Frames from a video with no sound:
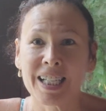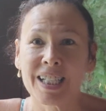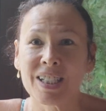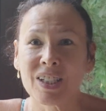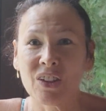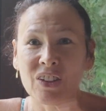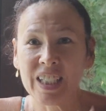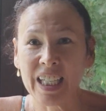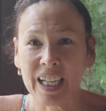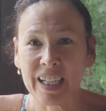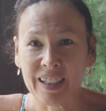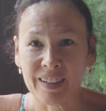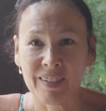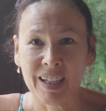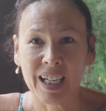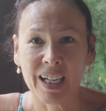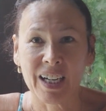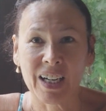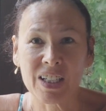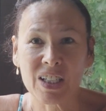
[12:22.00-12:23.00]
So yeah,
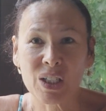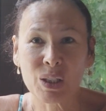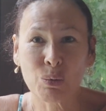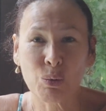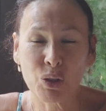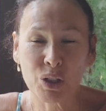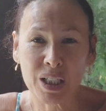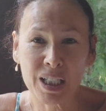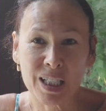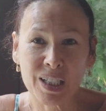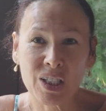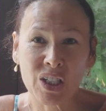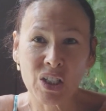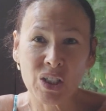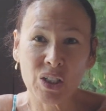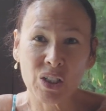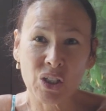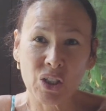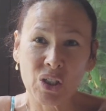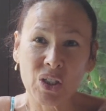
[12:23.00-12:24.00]
I just wanted
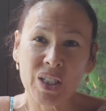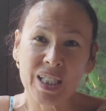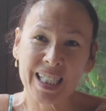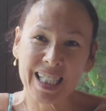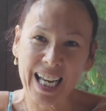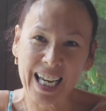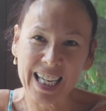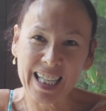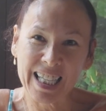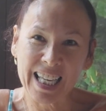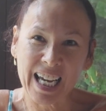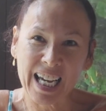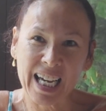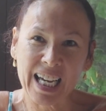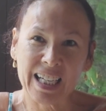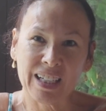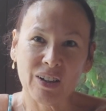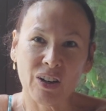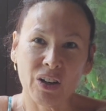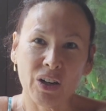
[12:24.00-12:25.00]
to, to say
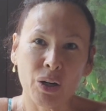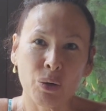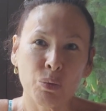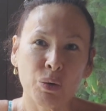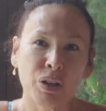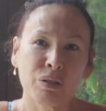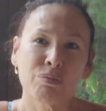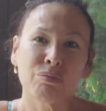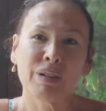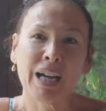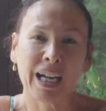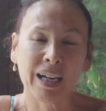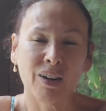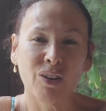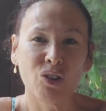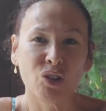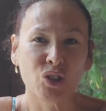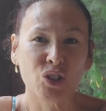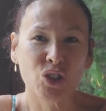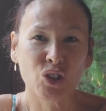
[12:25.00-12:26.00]
that. I don't want to rattle
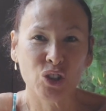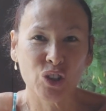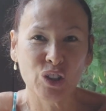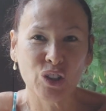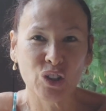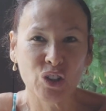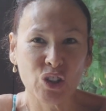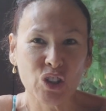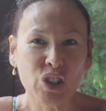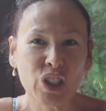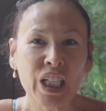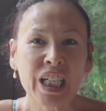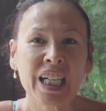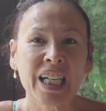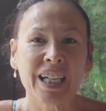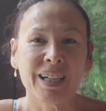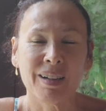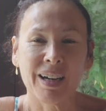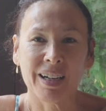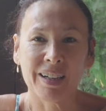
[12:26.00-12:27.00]
on too long,
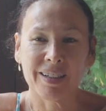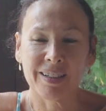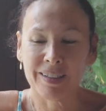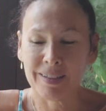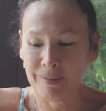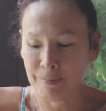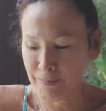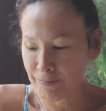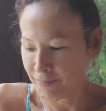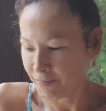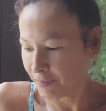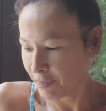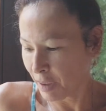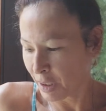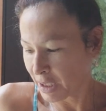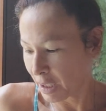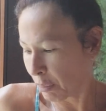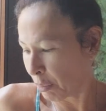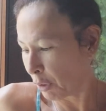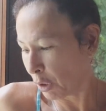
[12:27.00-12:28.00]
um,
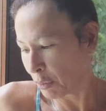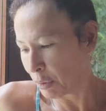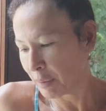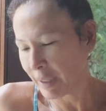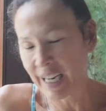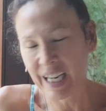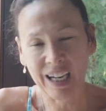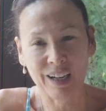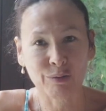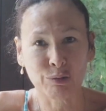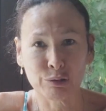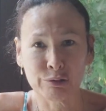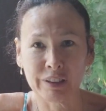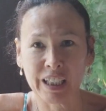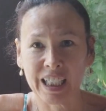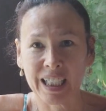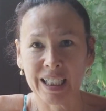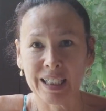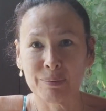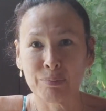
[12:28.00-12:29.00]
as I probably have
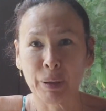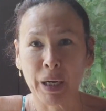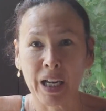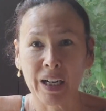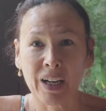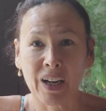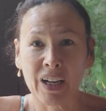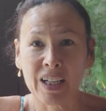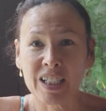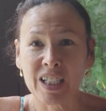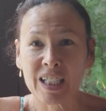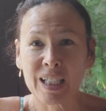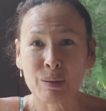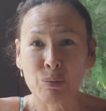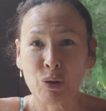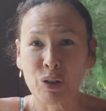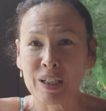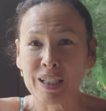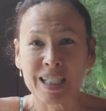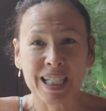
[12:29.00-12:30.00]
already, but I
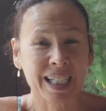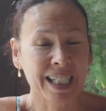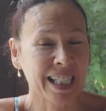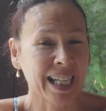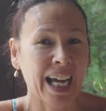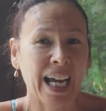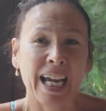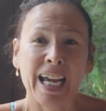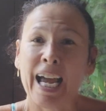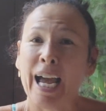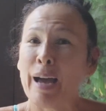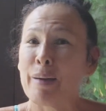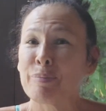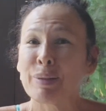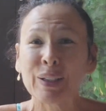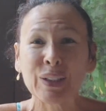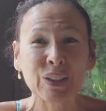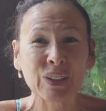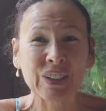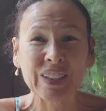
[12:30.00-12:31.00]
just wanted to say
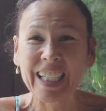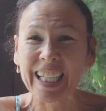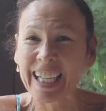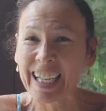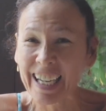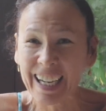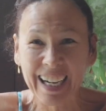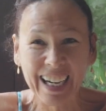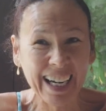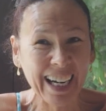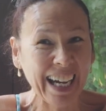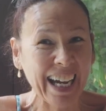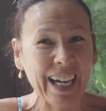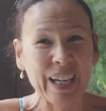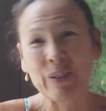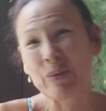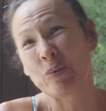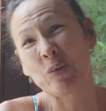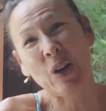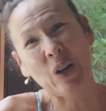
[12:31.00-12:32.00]
Happy New Year
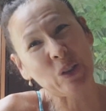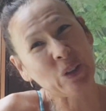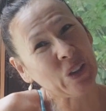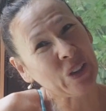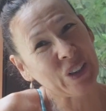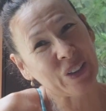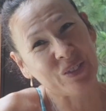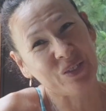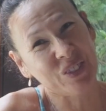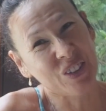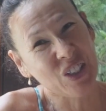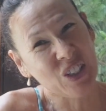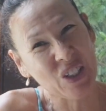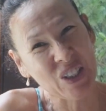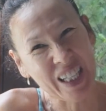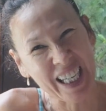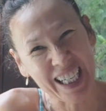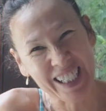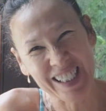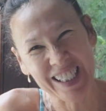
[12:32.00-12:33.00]
and welcome
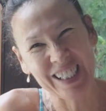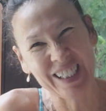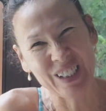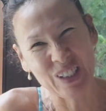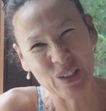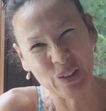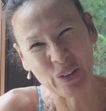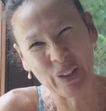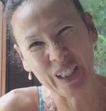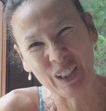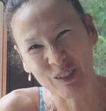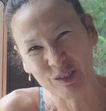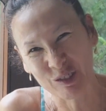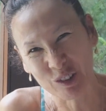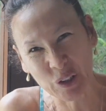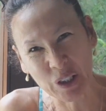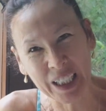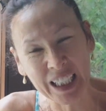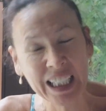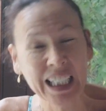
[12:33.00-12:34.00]

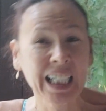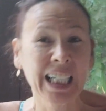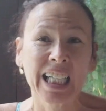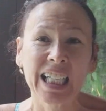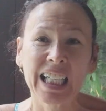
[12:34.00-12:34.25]
2024,